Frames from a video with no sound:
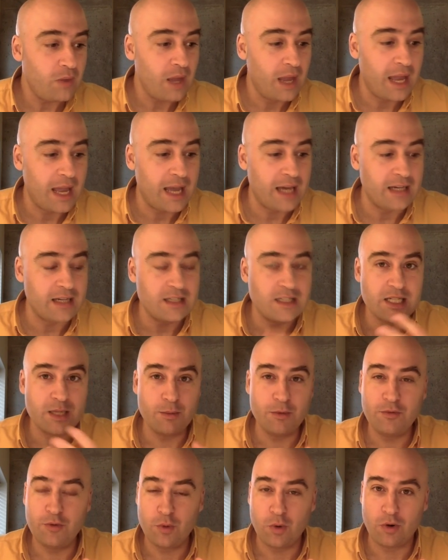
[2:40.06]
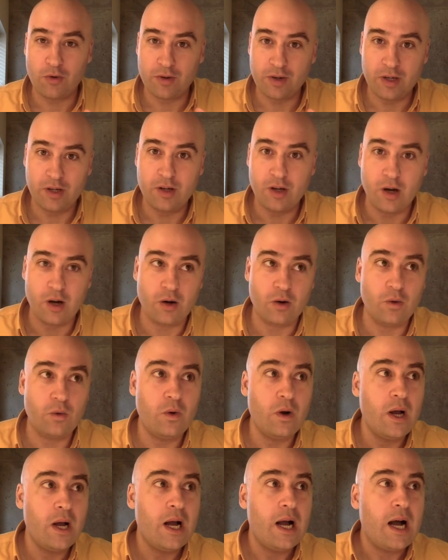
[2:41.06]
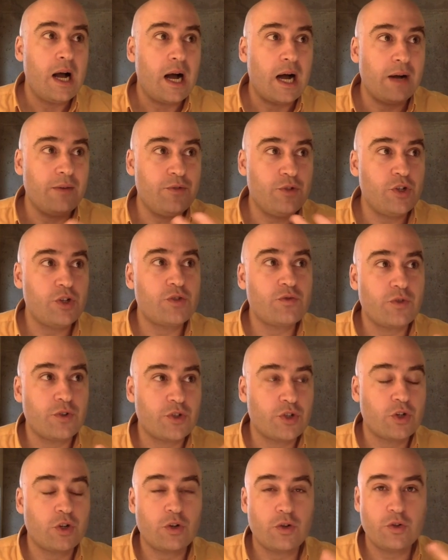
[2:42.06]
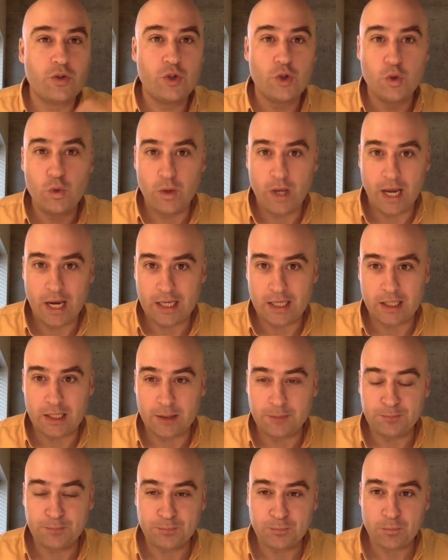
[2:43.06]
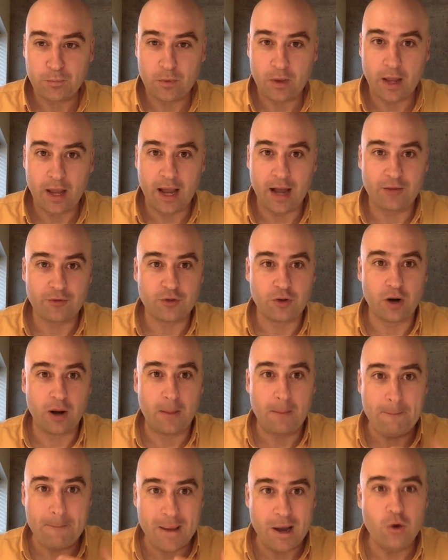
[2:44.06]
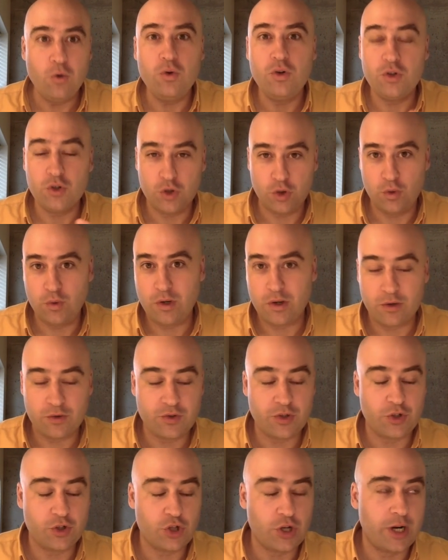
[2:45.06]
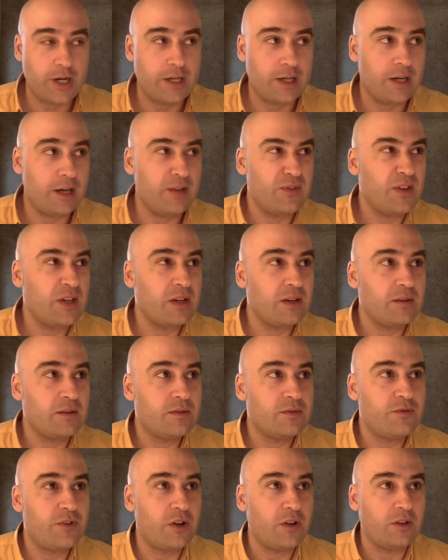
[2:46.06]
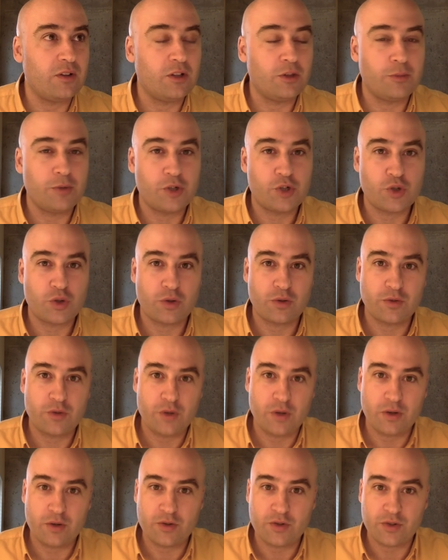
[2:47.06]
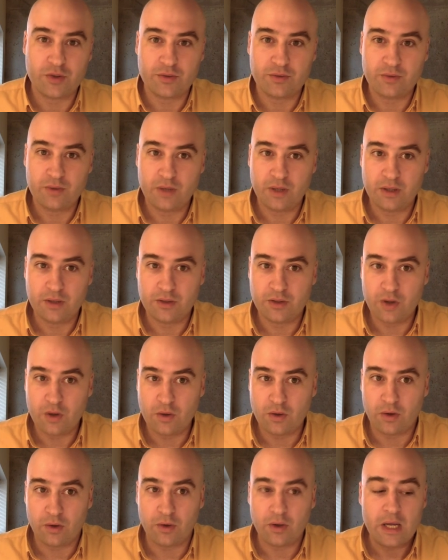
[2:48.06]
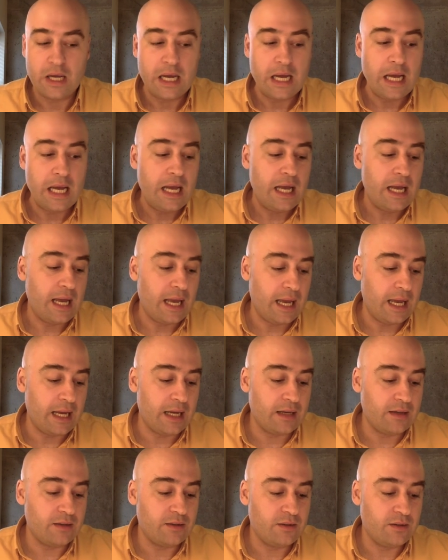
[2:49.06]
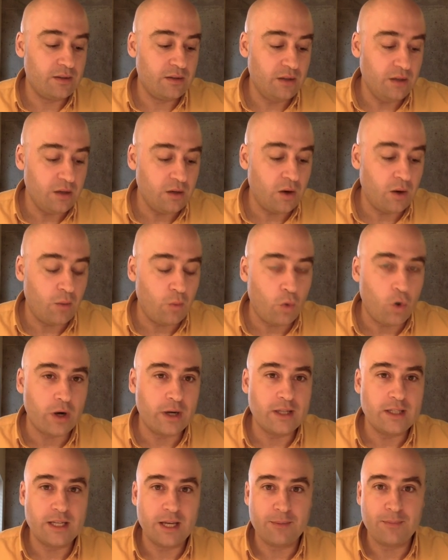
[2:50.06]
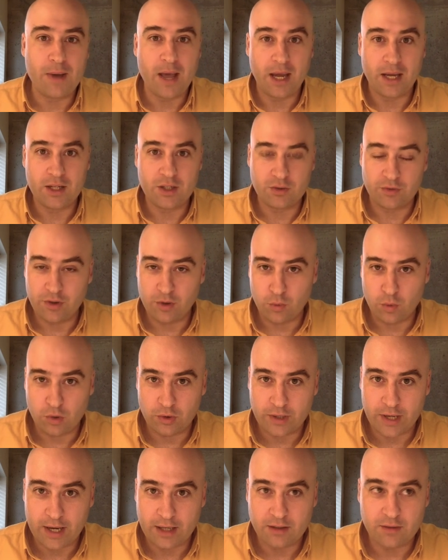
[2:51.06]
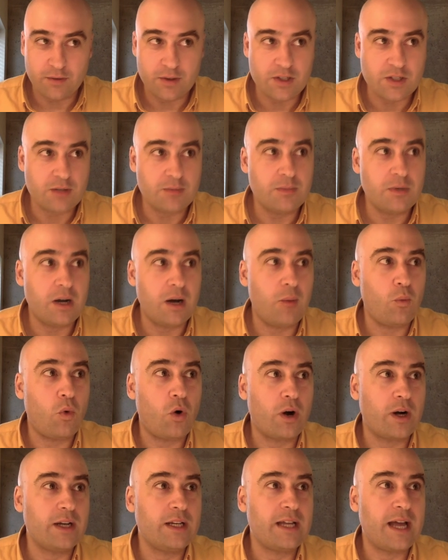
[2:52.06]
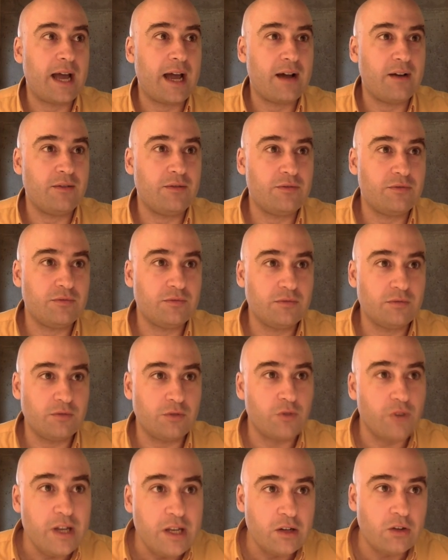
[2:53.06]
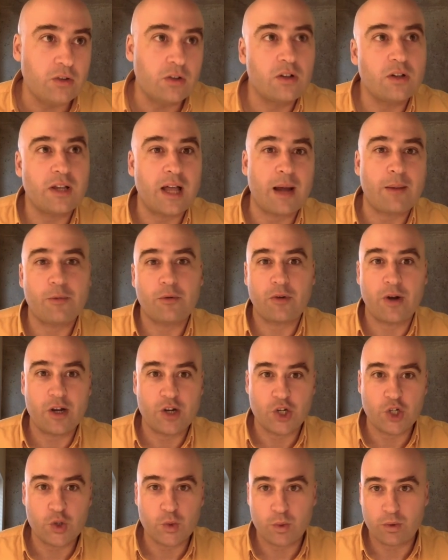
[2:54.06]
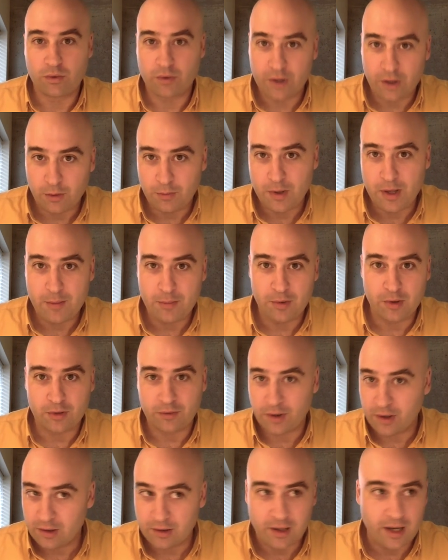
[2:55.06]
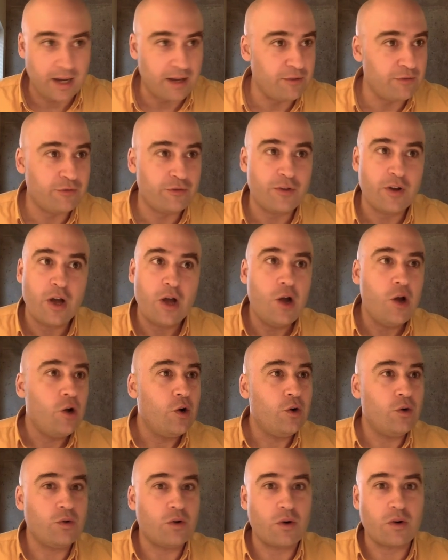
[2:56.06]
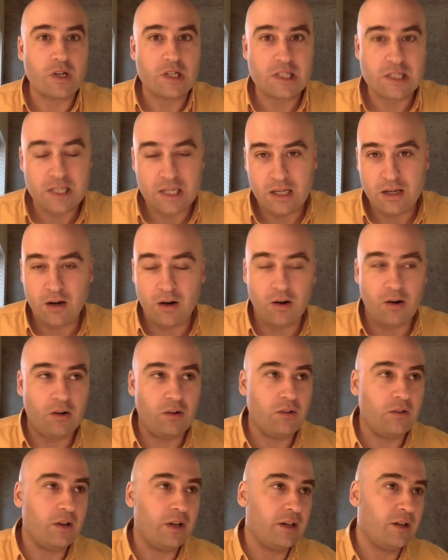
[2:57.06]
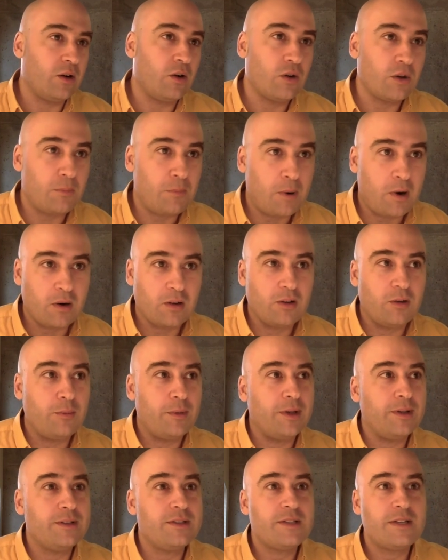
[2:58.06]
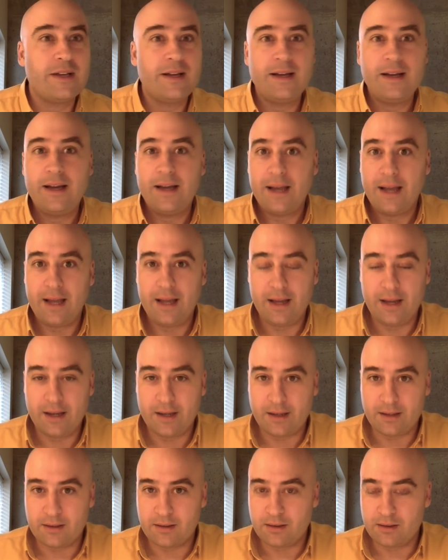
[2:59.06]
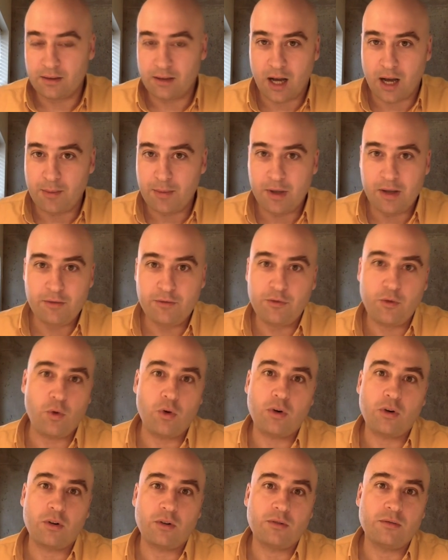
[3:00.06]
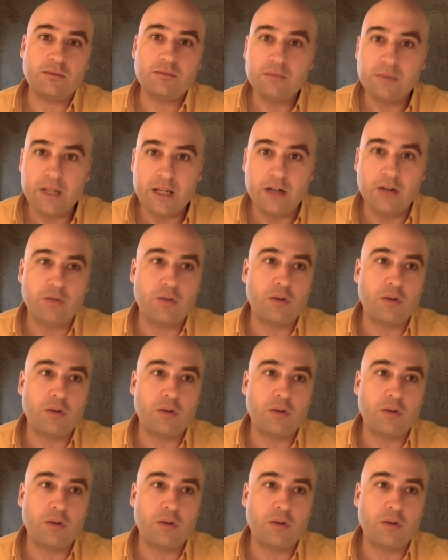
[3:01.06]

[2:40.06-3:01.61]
And as some of you already know, I've just returned to Canada after about 2 years in China. I think it fell a little bit short of 2 years in total. And, I'm wanting to get back into real-world activism. I'm wanting to have real collaborations with real people in real life who go to City Hall and go to Parliament and lobby for legal